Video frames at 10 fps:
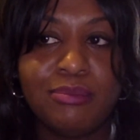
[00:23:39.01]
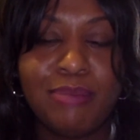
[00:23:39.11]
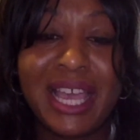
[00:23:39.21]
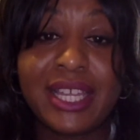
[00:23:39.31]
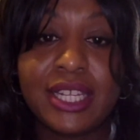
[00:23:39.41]

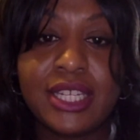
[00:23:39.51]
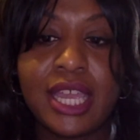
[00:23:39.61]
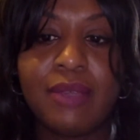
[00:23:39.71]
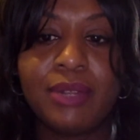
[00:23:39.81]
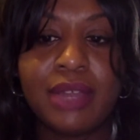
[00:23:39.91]
Back in the
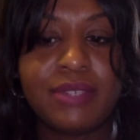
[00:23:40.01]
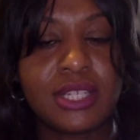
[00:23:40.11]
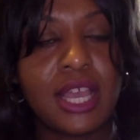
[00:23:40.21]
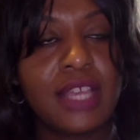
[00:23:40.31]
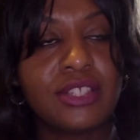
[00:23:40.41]
day when I was
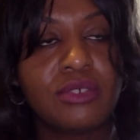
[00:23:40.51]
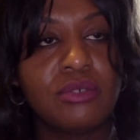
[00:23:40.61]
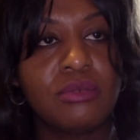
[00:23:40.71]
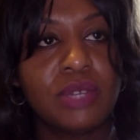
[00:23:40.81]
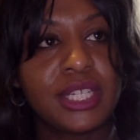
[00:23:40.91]
in high
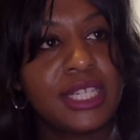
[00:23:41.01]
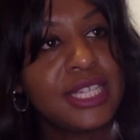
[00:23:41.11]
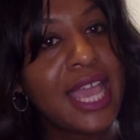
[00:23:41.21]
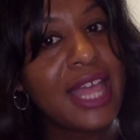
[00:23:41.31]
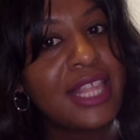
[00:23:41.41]
school working in
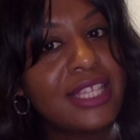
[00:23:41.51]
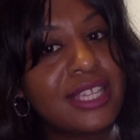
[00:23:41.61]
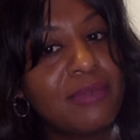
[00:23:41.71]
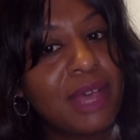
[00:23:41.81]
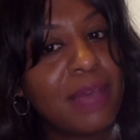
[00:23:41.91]
Dallas
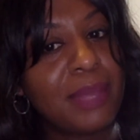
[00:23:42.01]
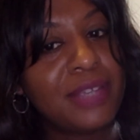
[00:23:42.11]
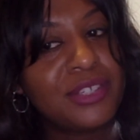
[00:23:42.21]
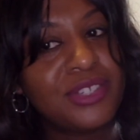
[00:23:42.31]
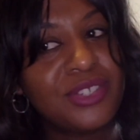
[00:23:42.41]
at Wild
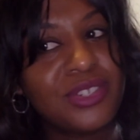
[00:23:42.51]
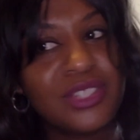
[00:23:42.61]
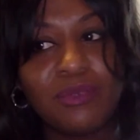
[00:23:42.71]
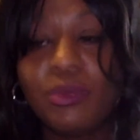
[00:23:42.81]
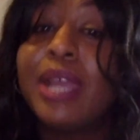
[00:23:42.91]
Pair Shoe Stores
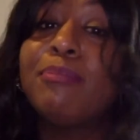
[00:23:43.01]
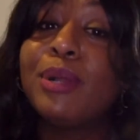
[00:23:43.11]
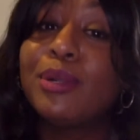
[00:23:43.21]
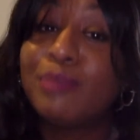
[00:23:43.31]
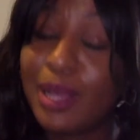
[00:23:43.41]
at
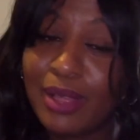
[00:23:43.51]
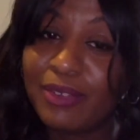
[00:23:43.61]
Redbird Mall,